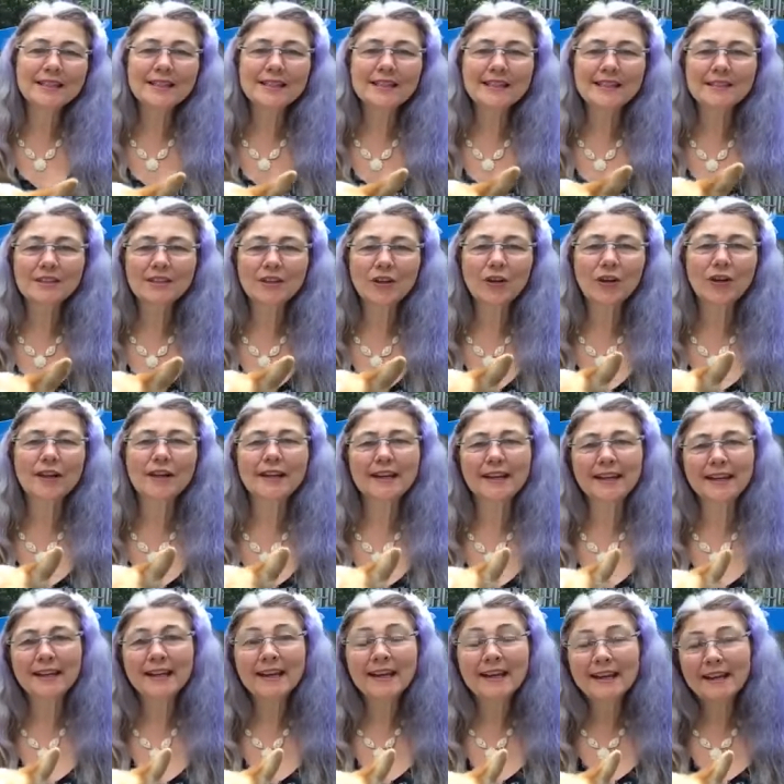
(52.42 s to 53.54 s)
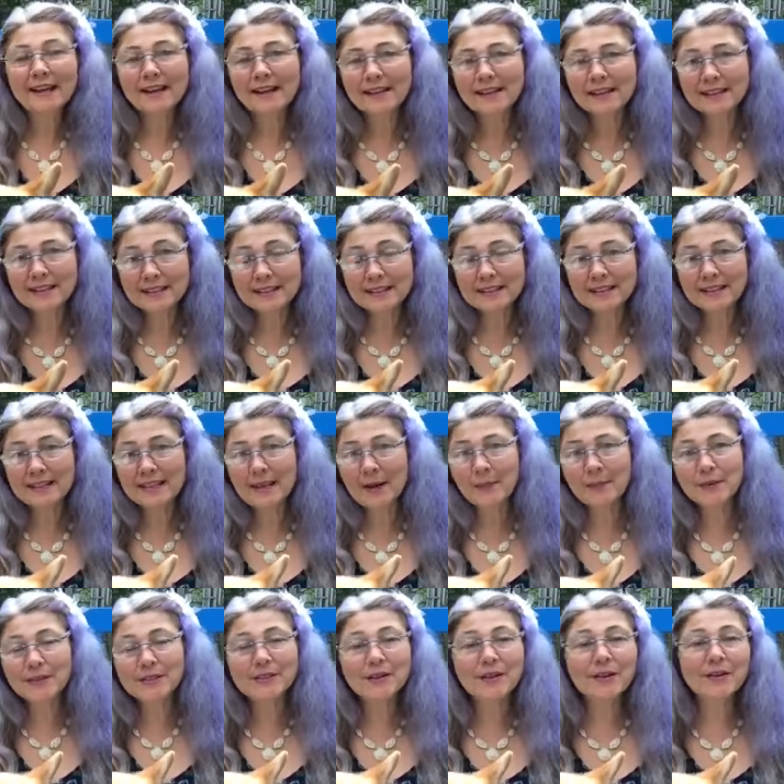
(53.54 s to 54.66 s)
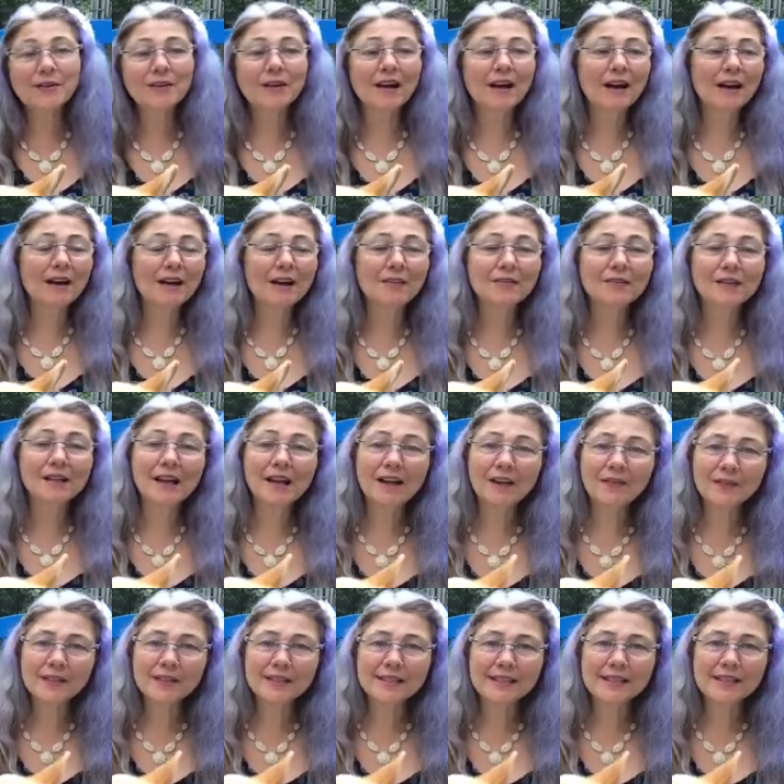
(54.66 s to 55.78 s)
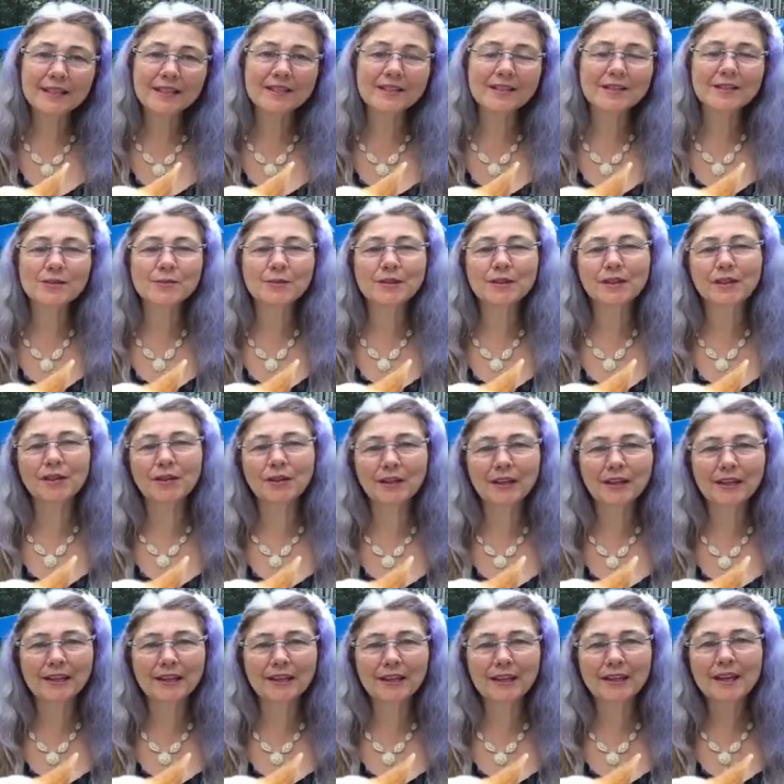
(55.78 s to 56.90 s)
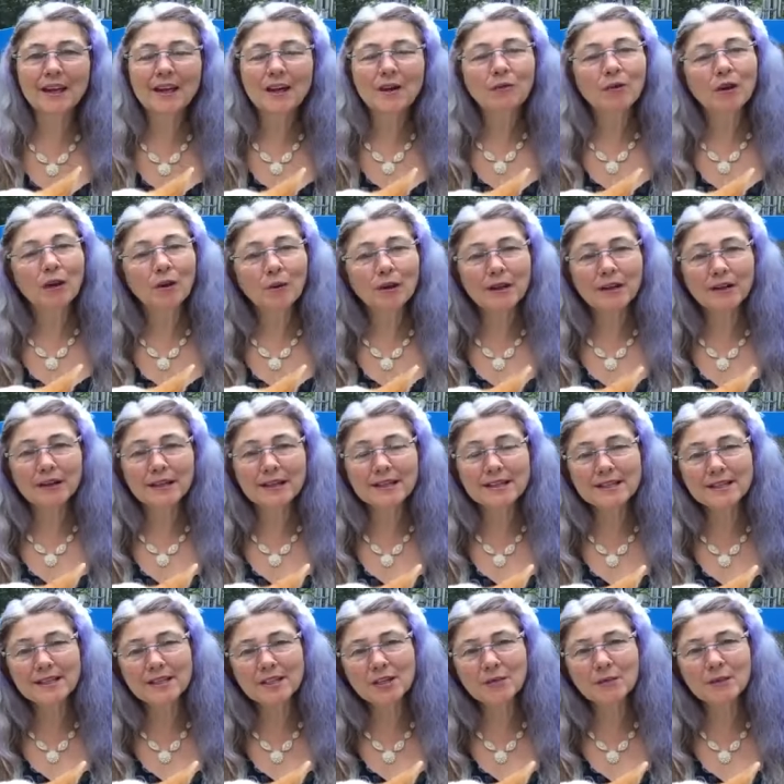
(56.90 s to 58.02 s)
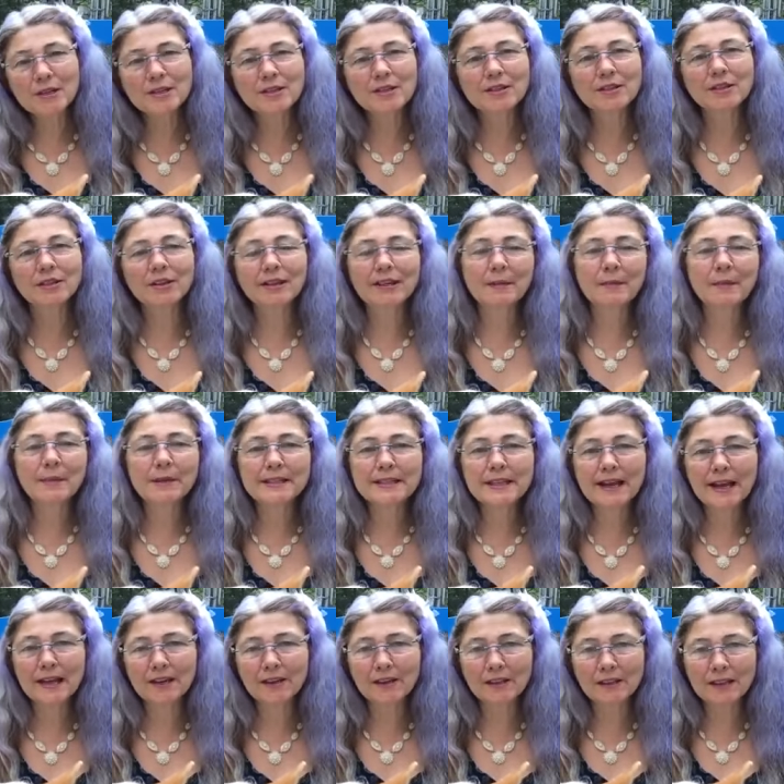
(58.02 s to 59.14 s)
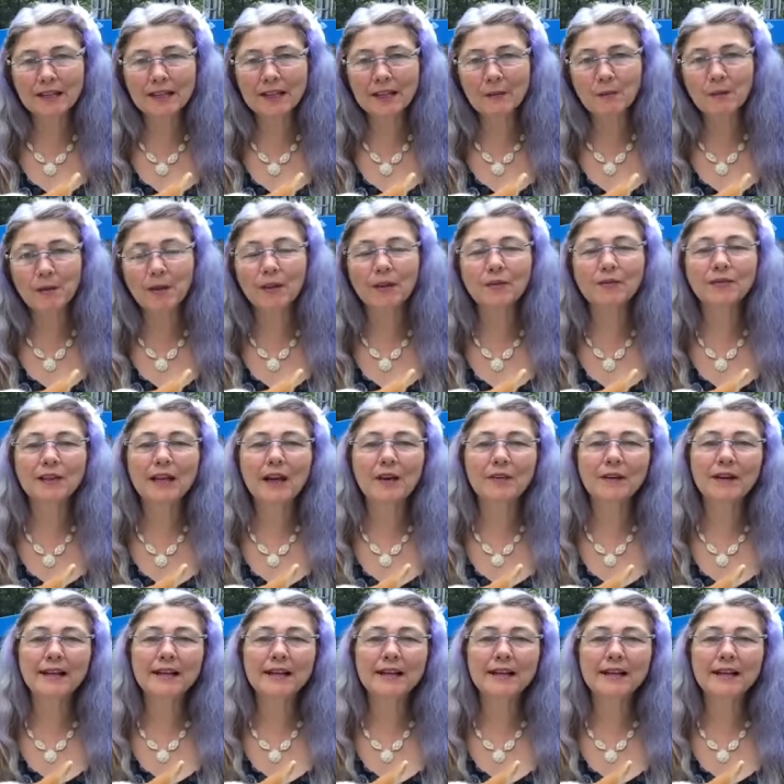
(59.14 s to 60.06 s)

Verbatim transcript: He's a Corgi, and this is an episode of Conversations with a Corgi, where we are continuing to look at botanical animal flower